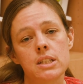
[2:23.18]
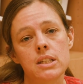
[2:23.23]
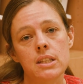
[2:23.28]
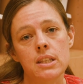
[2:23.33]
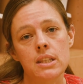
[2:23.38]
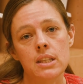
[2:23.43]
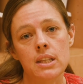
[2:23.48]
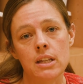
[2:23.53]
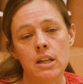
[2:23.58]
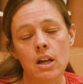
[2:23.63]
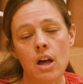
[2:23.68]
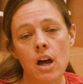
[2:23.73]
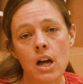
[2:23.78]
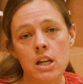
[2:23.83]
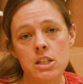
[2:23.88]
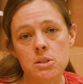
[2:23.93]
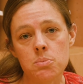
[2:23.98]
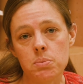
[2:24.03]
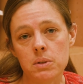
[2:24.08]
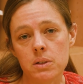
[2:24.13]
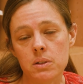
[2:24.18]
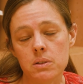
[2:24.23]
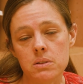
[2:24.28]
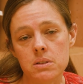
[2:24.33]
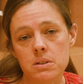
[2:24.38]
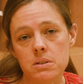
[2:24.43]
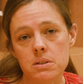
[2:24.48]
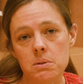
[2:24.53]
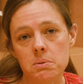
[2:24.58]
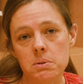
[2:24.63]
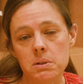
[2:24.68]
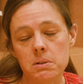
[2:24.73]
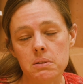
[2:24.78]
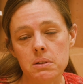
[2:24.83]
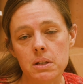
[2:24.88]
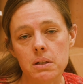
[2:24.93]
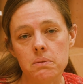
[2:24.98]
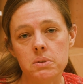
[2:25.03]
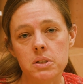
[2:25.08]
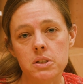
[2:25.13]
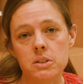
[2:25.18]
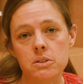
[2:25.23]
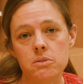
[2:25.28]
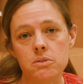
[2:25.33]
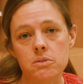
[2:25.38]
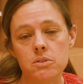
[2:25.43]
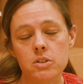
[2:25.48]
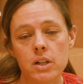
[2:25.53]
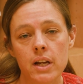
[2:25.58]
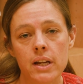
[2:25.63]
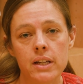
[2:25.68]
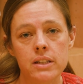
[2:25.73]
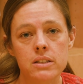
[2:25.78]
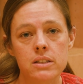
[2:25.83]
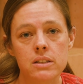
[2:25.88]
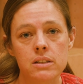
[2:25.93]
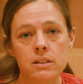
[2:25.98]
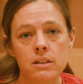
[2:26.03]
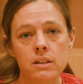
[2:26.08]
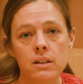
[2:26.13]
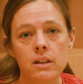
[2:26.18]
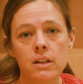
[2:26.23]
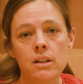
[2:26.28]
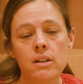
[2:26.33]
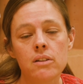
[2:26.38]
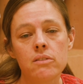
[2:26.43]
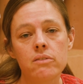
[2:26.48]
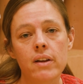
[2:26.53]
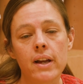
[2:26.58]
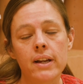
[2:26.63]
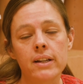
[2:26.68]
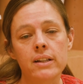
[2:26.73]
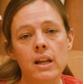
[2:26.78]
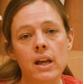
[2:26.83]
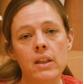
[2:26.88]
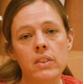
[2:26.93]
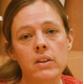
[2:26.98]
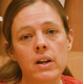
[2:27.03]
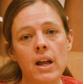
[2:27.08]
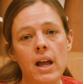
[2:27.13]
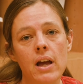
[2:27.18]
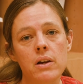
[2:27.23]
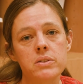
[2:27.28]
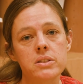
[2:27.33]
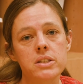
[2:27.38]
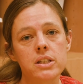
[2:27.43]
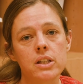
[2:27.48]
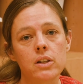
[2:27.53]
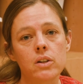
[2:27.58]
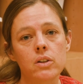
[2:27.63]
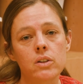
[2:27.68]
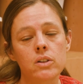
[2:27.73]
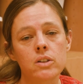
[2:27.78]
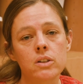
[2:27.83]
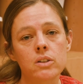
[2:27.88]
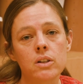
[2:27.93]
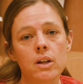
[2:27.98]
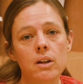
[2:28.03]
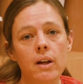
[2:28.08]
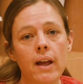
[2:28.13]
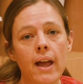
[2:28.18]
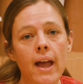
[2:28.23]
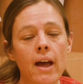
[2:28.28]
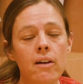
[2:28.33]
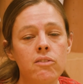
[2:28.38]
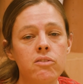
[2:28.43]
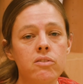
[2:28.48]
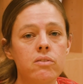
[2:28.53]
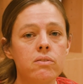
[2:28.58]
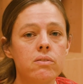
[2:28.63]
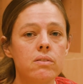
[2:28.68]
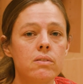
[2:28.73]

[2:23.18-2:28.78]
to the hospital so that we don't have to try to find other housing or have